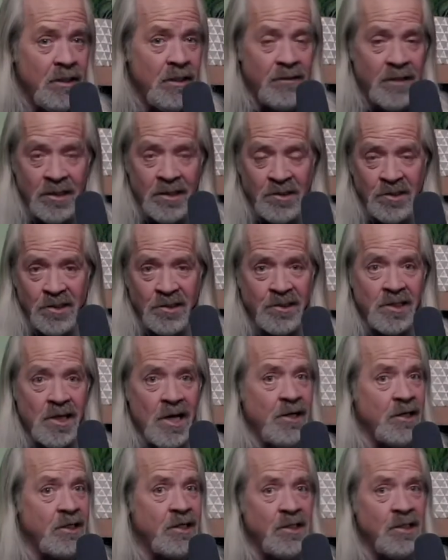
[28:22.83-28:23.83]
that just
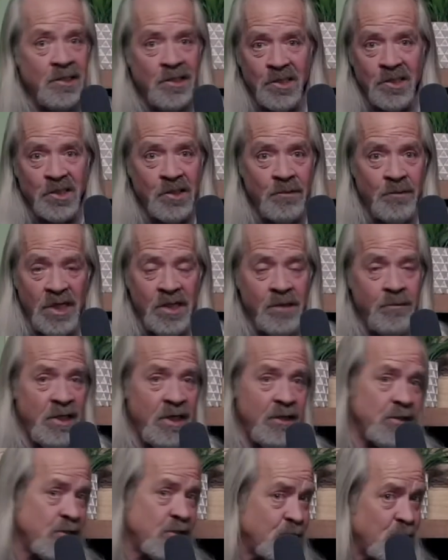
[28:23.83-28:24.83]
kind of conditioned me to be
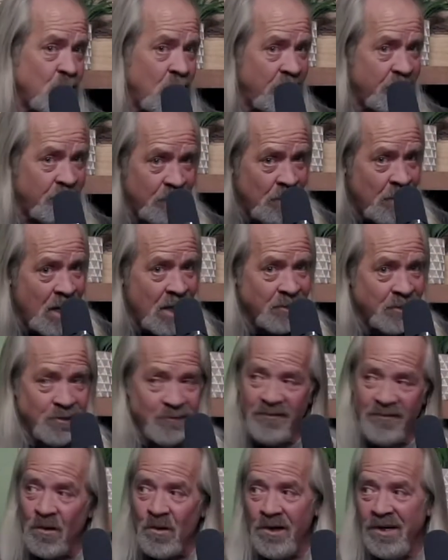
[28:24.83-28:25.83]
this way for the
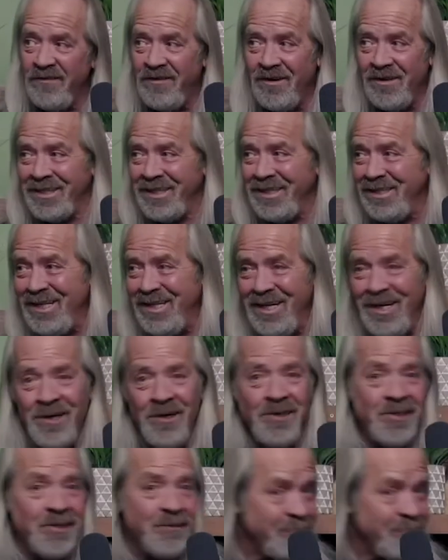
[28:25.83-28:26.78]
last 40 fucking years?